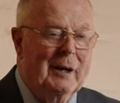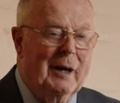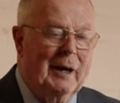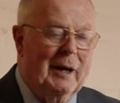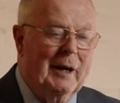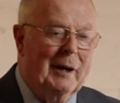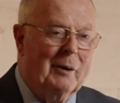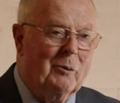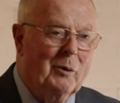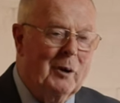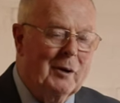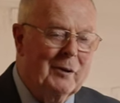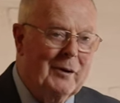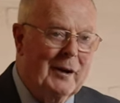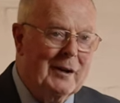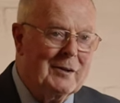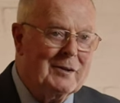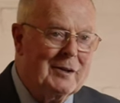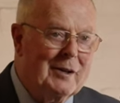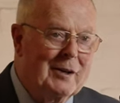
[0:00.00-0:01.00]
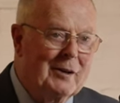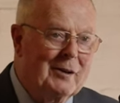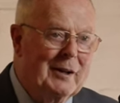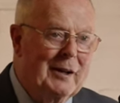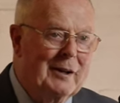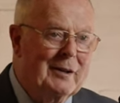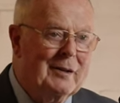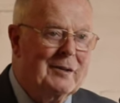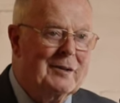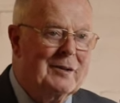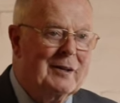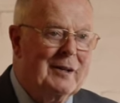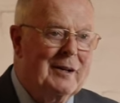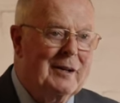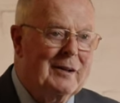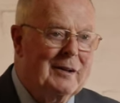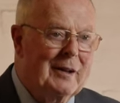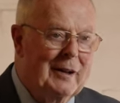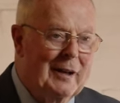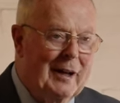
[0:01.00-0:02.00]
1 Thessalonians,
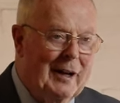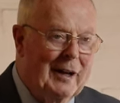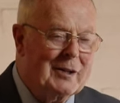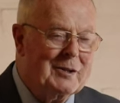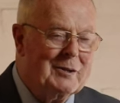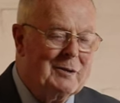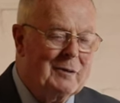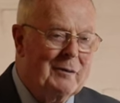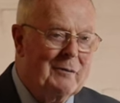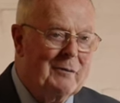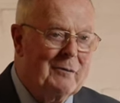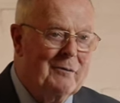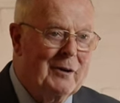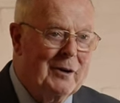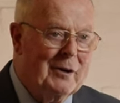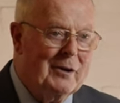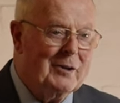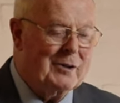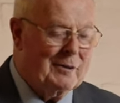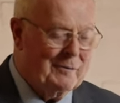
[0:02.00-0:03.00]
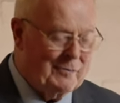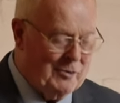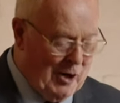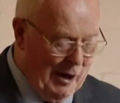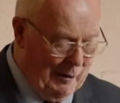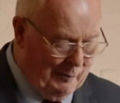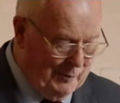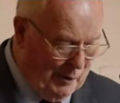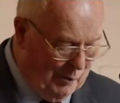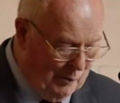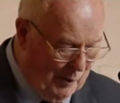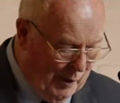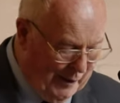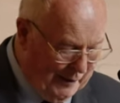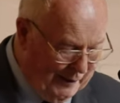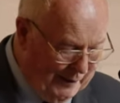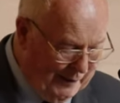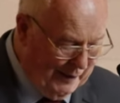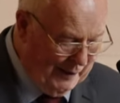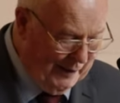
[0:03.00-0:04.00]
the last verse of chapter
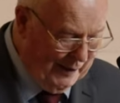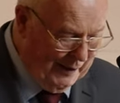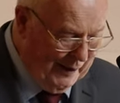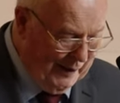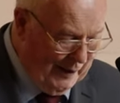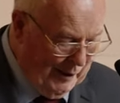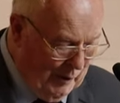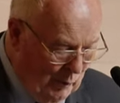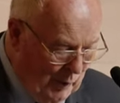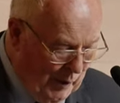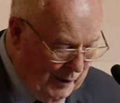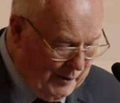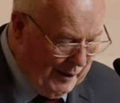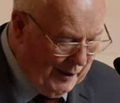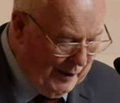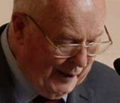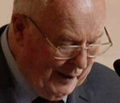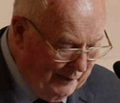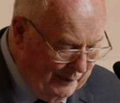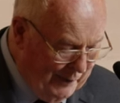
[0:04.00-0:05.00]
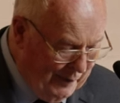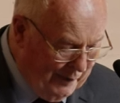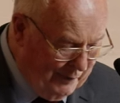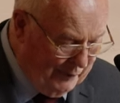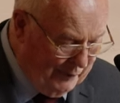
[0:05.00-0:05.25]
1, we're delivered